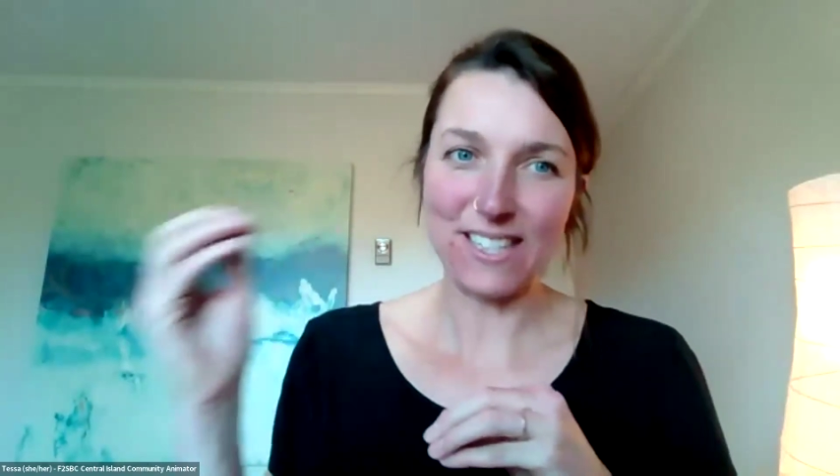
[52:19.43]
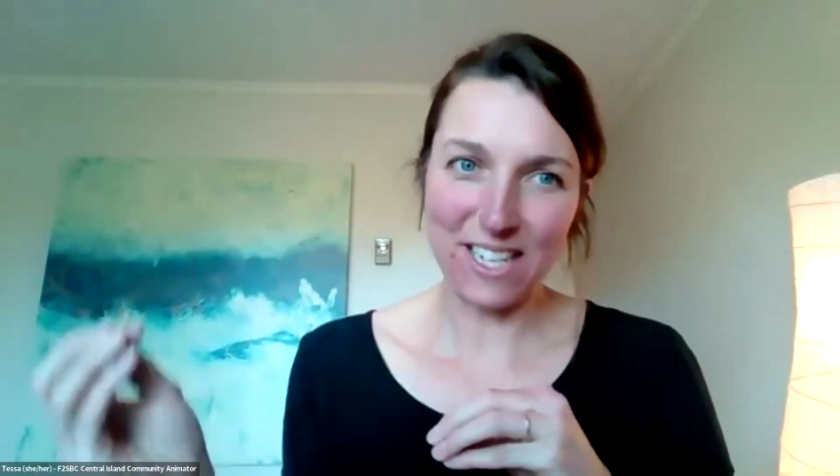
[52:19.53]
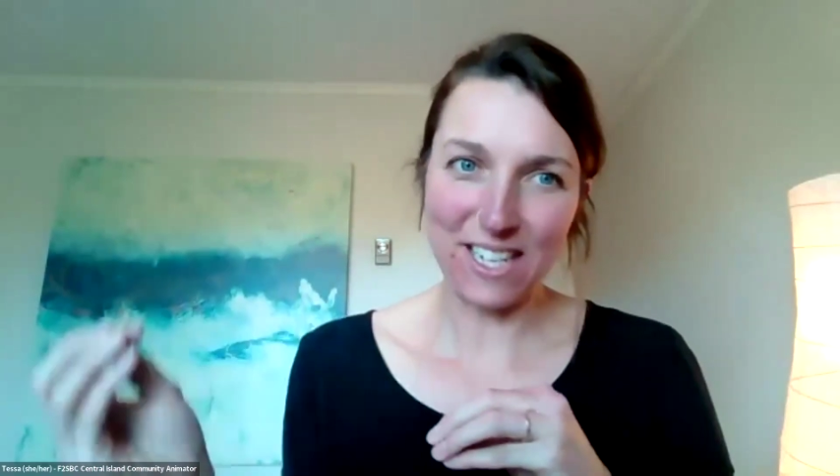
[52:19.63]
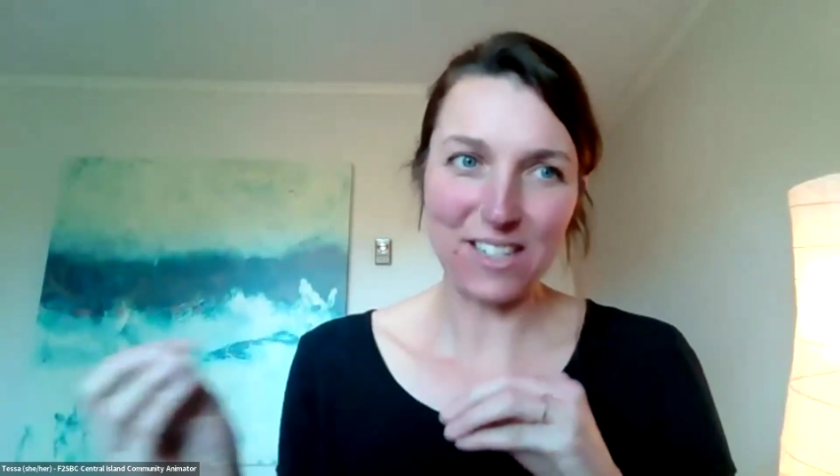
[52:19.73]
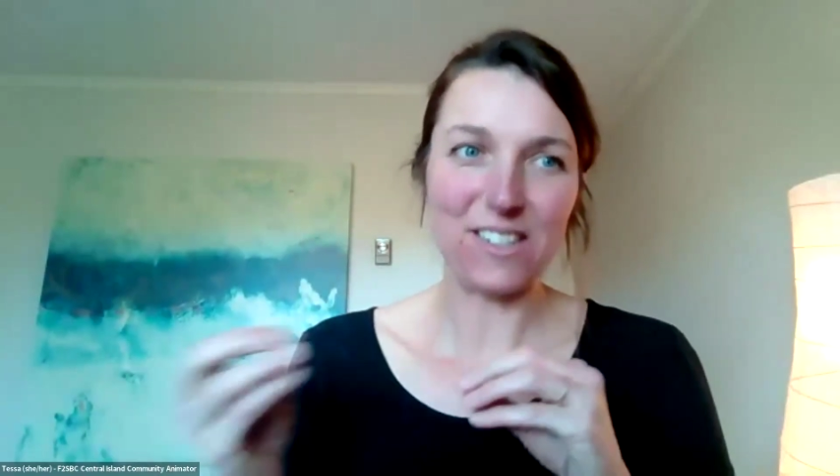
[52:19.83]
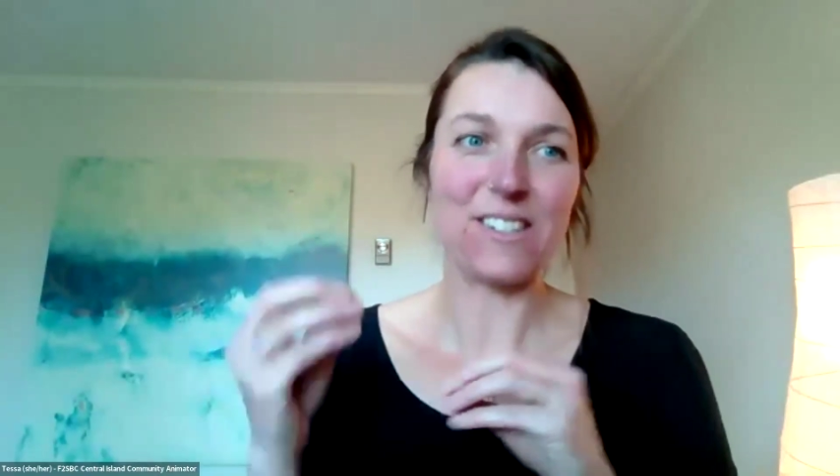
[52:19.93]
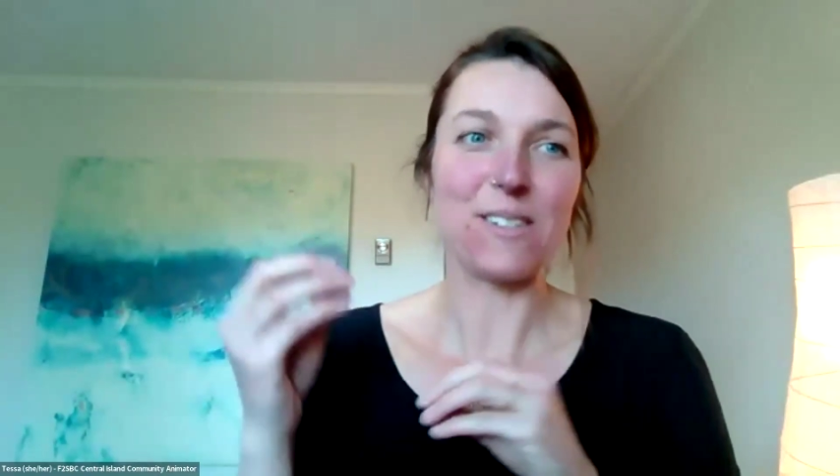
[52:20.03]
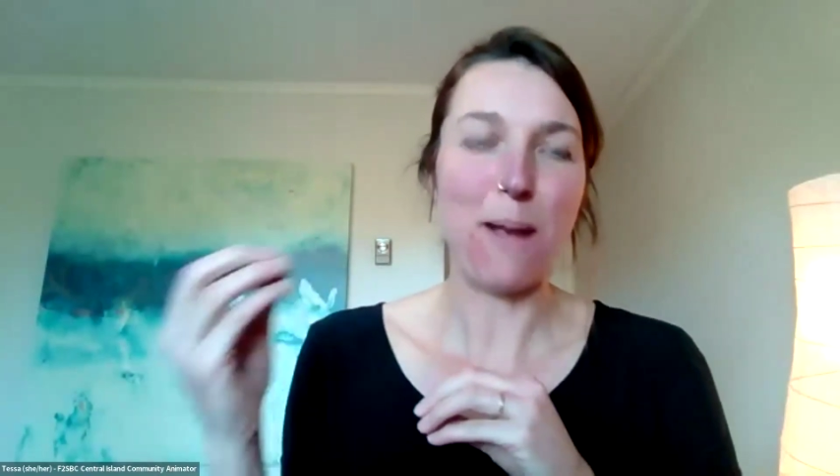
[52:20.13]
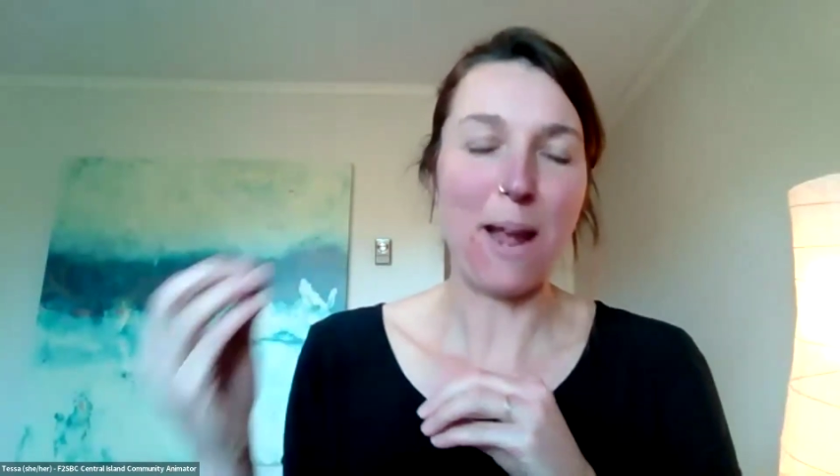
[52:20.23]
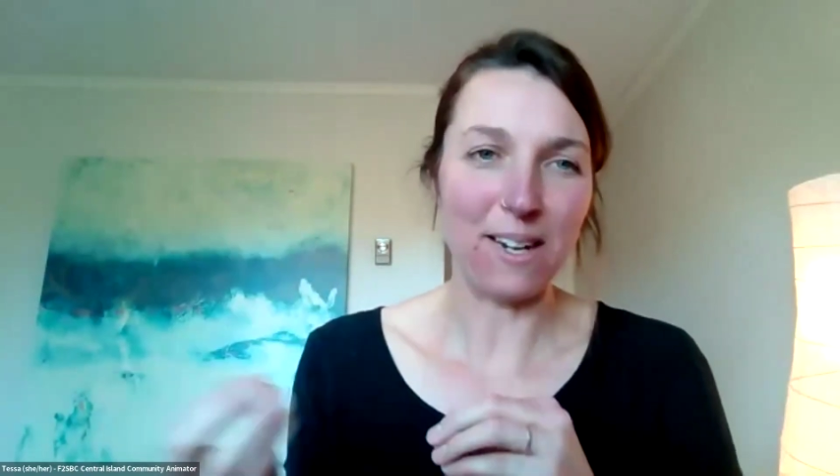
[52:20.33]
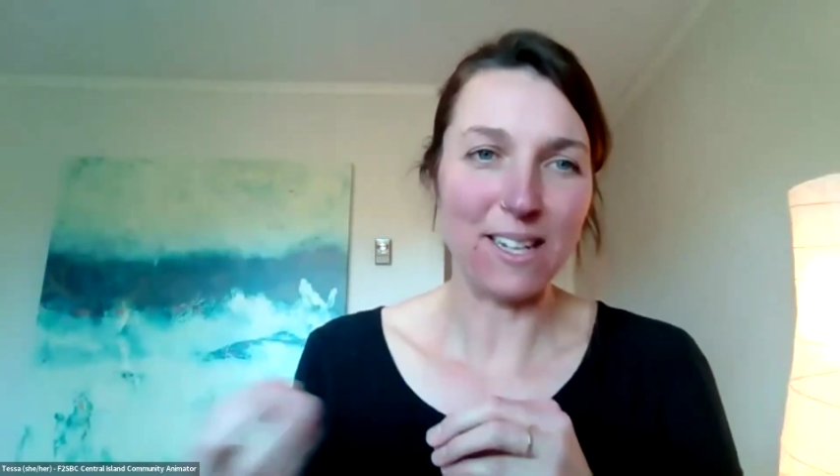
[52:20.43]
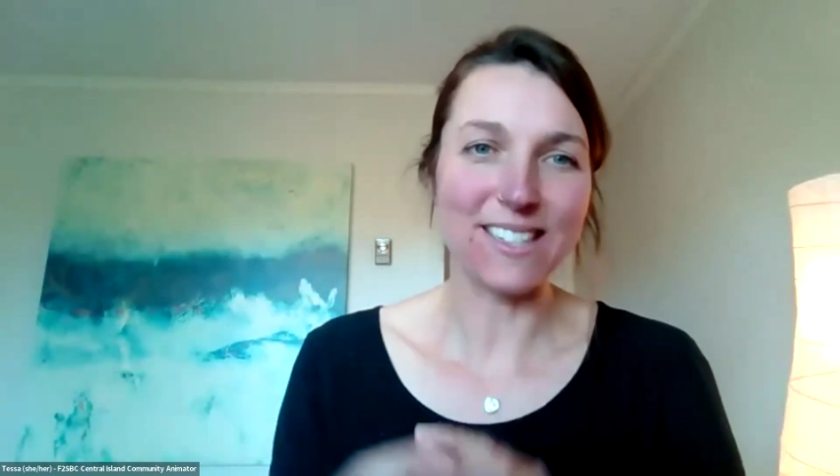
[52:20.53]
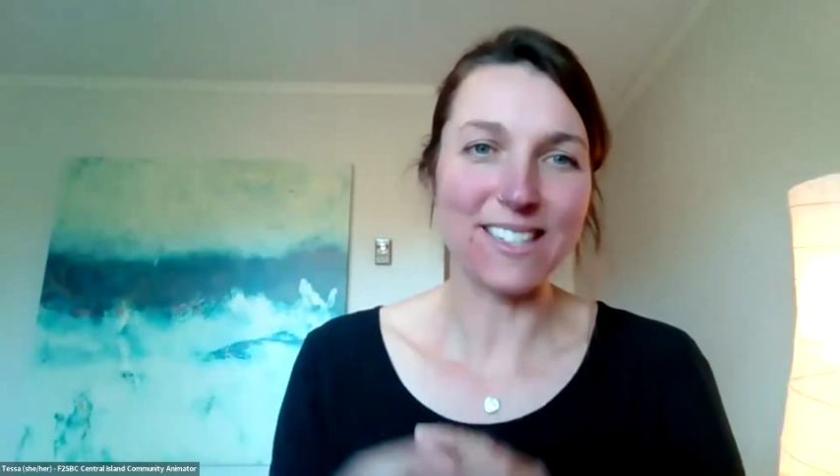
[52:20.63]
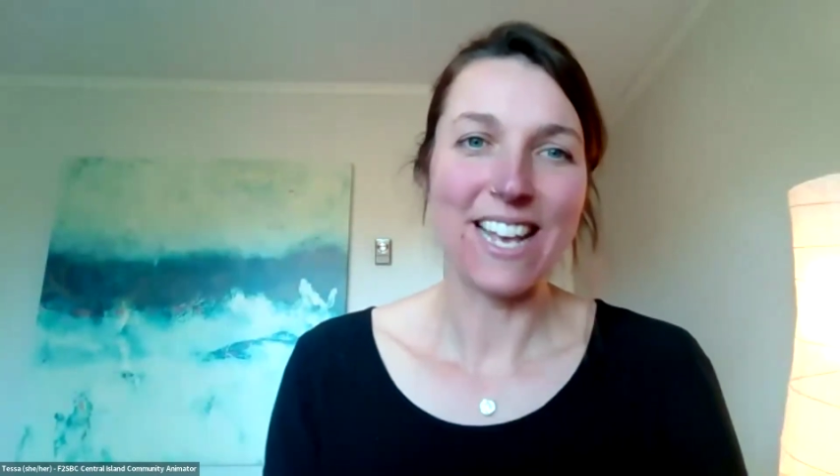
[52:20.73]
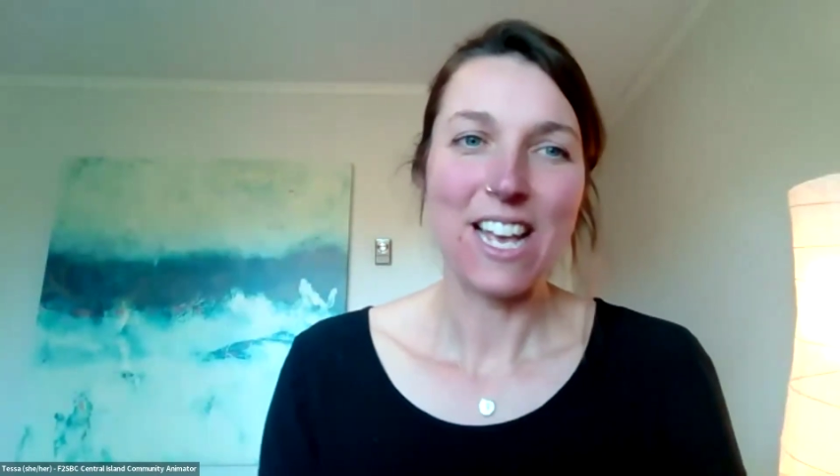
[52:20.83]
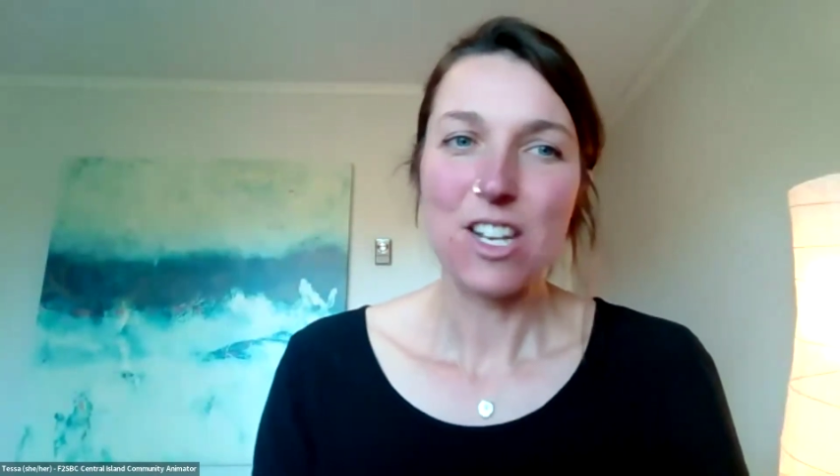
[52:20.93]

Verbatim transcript: the seniors, parents.